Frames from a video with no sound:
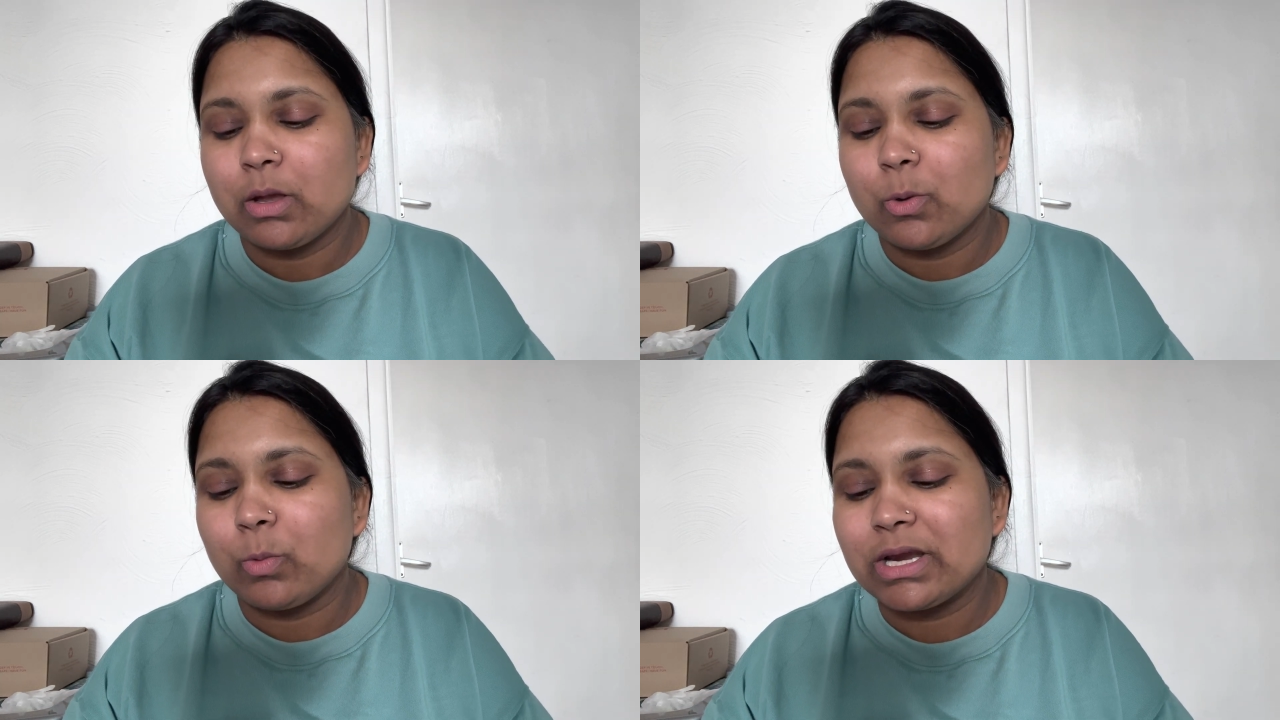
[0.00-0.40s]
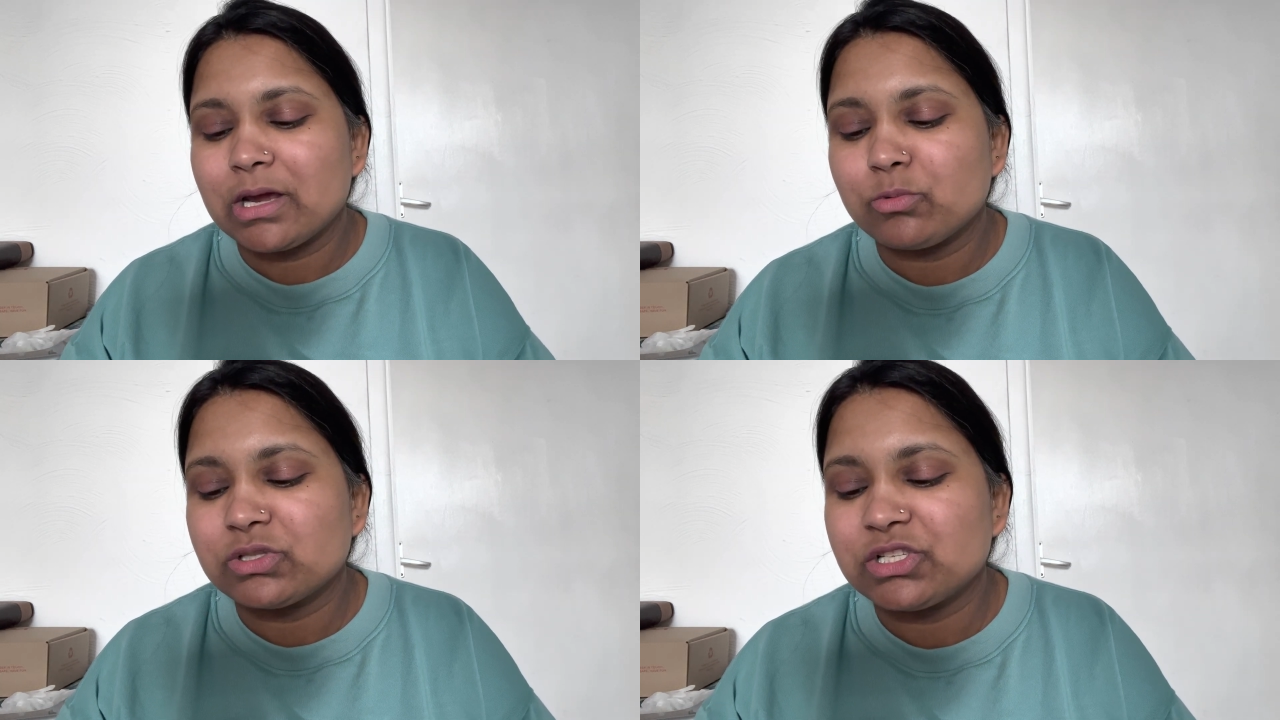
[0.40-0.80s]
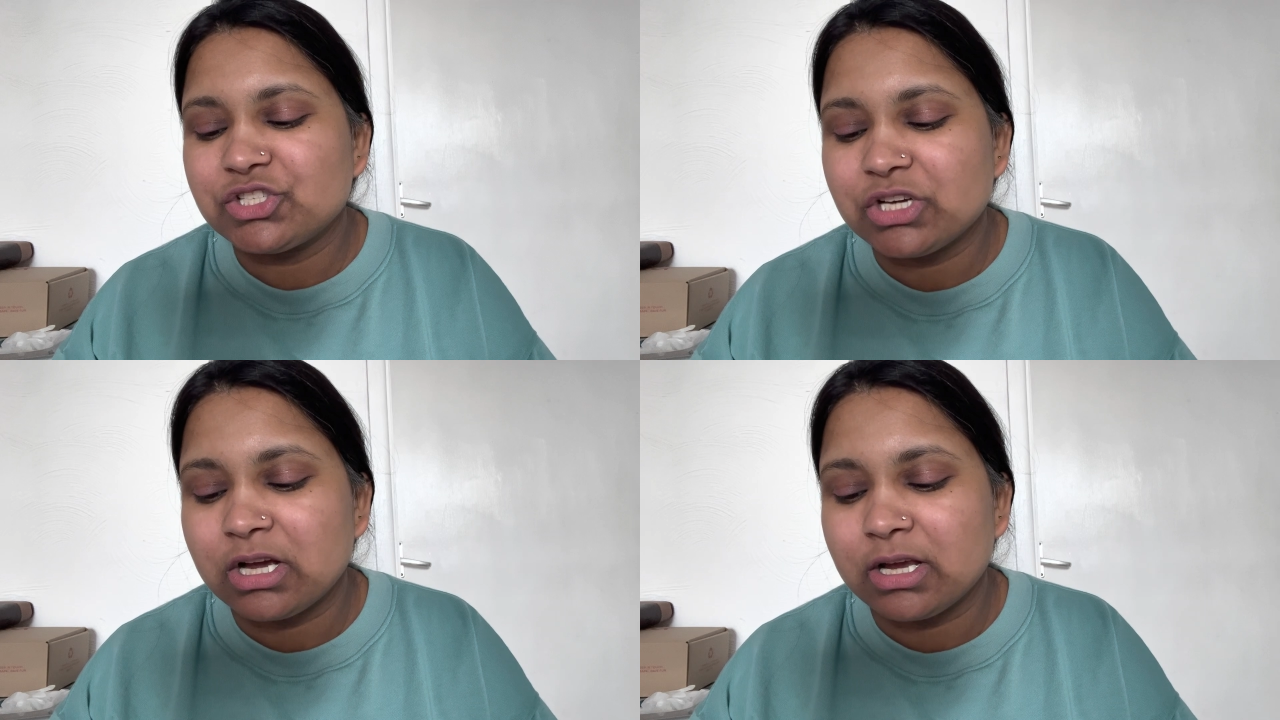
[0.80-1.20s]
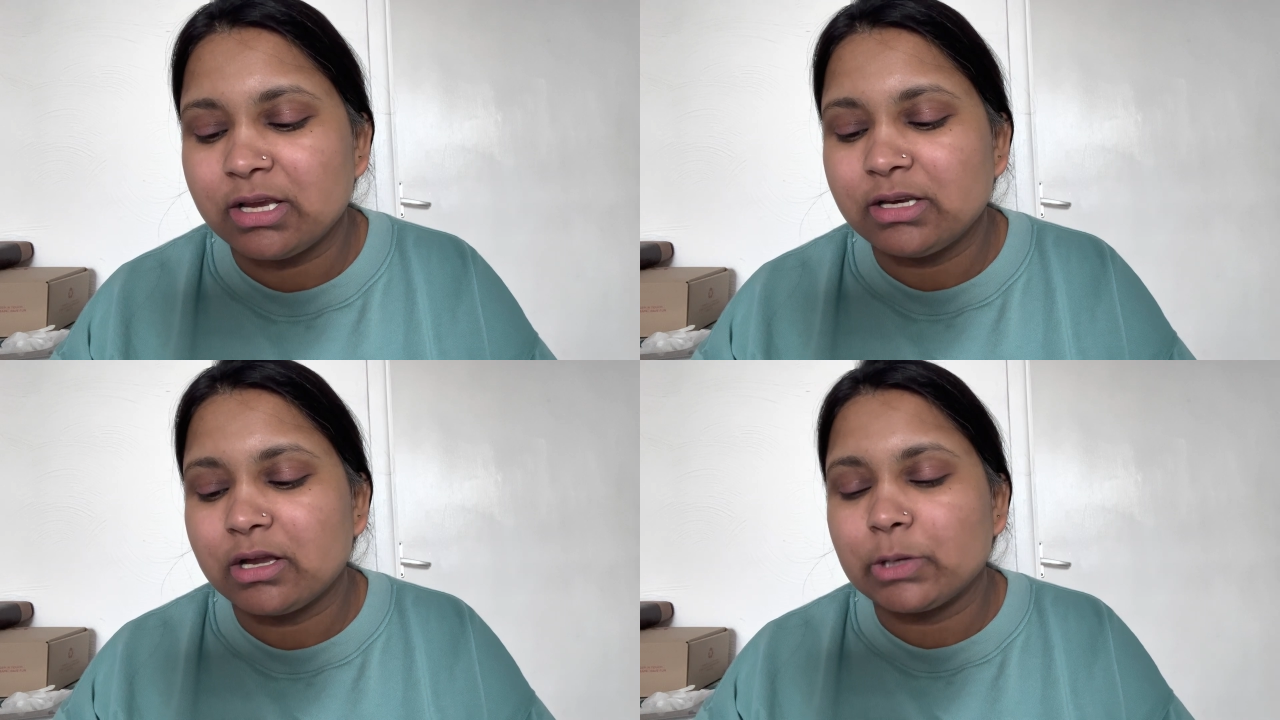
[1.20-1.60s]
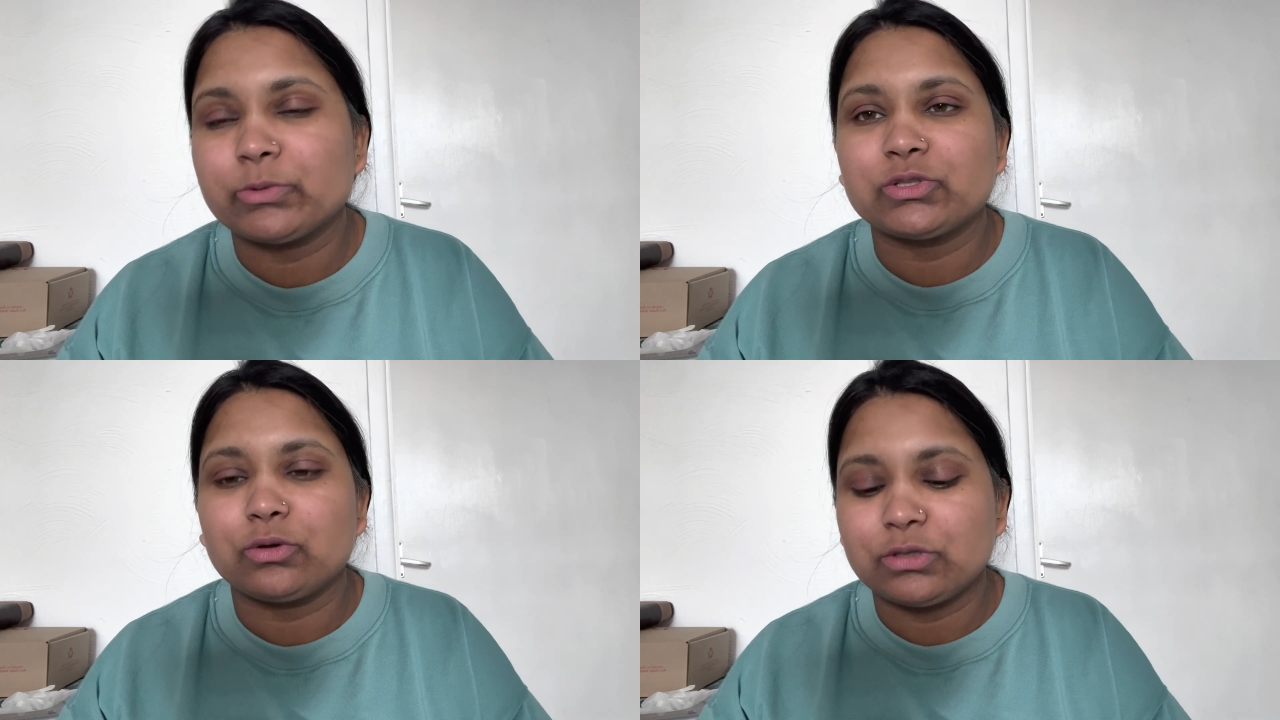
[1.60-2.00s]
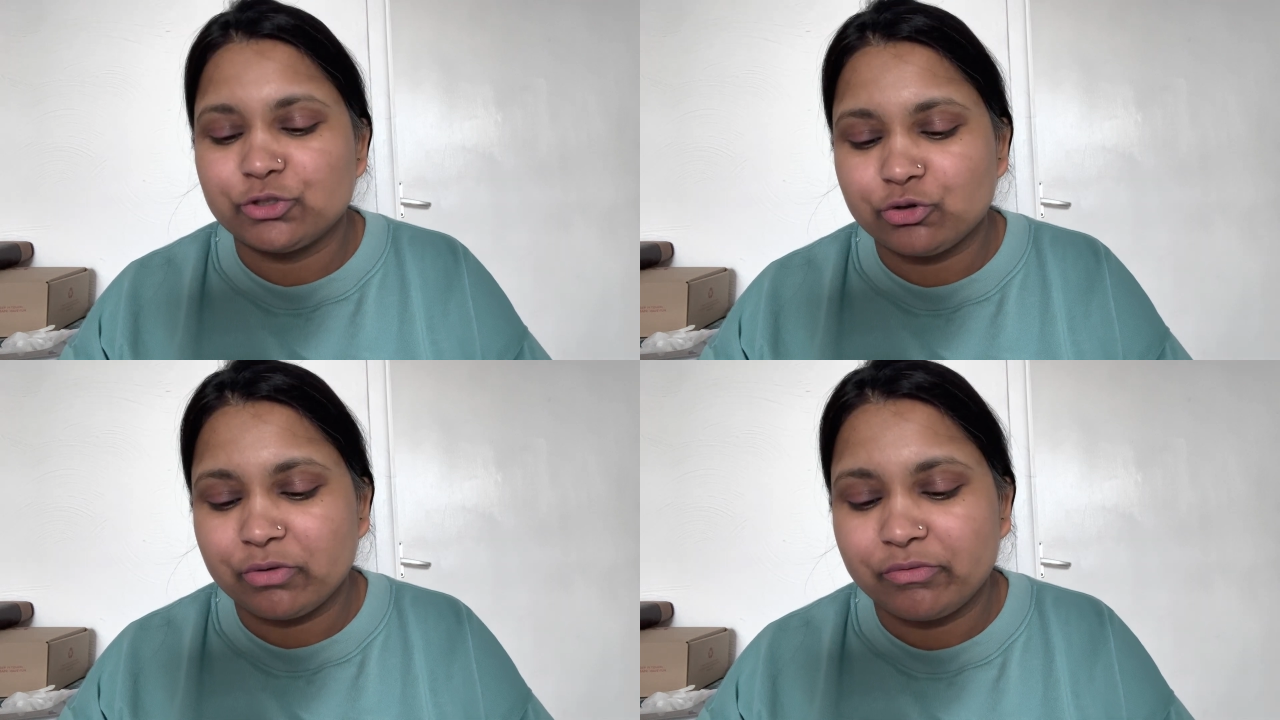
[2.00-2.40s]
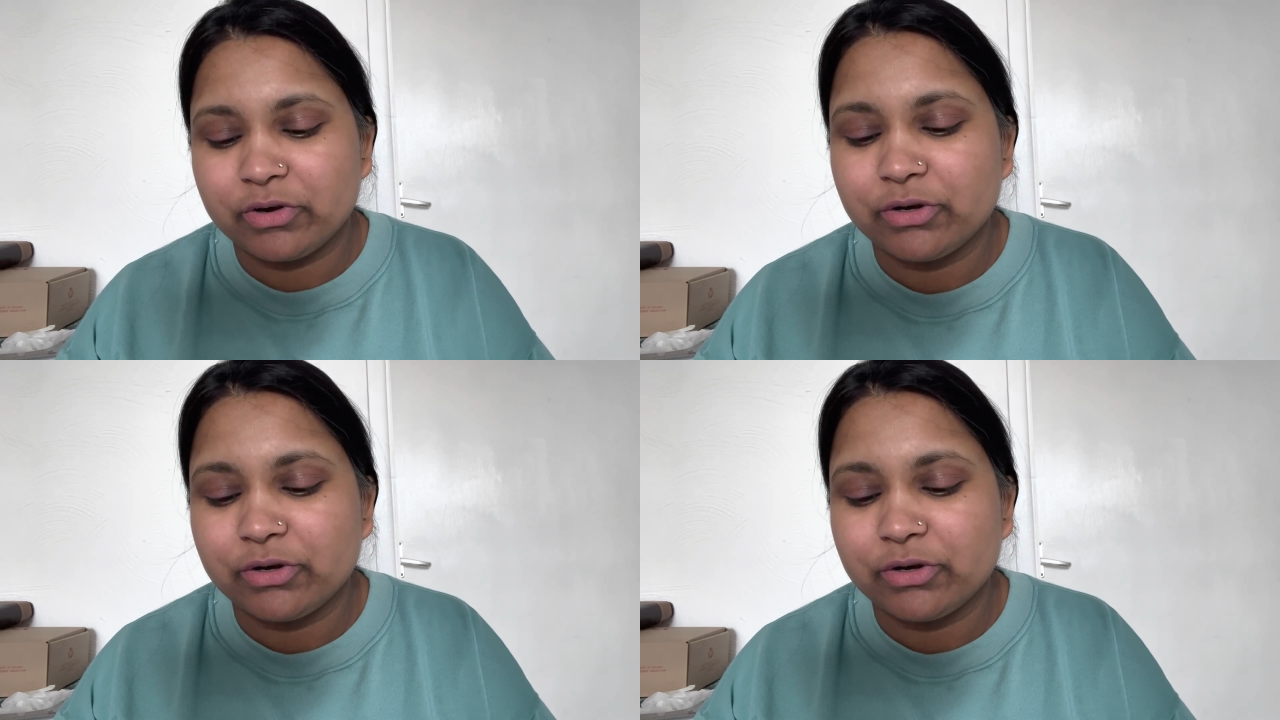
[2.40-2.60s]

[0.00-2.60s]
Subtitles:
When I was a child, I was also afraid